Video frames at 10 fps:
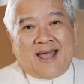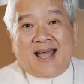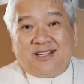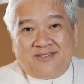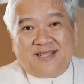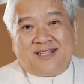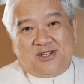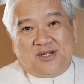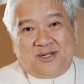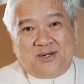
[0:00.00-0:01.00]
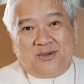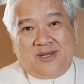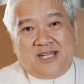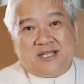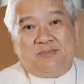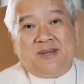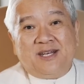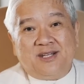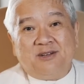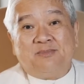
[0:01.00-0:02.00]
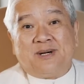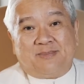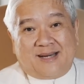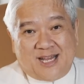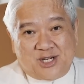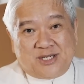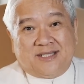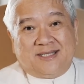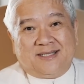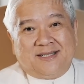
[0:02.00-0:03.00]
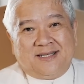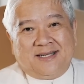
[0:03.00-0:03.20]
Advent, as you know, is a period of preparation.